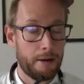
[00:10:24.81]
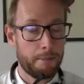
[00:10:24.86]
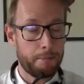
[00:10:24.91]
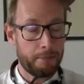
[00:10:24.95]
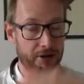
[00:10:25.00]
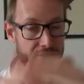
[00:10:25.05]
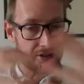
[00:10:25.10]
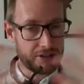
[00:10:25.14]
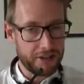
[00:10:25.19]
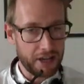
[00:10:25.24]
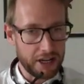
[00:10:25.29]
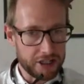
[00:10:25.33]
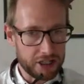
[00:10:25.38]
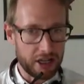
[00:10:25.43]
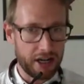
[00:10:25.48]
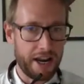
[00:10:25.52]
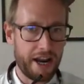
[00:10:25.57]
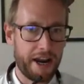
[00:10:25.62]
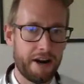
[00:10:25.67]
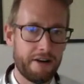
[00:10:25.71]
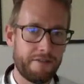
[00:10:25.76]

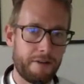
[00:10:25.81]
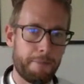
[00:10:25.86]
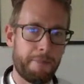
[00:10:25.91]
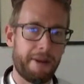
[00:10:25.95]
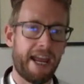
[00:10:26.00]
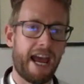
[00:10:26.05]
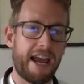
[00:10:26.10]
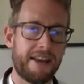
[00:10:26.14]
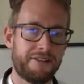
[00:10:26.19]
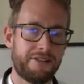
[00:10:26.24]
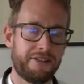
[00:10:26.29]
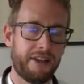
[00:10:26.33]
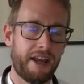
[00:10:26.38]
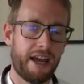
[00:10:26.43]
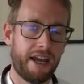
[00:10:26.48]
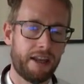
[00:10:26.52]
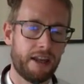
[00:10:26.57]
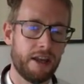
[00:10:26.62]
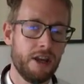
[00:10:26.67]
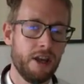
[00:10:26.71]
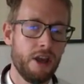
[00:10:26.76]
presentation layer, the BI stack,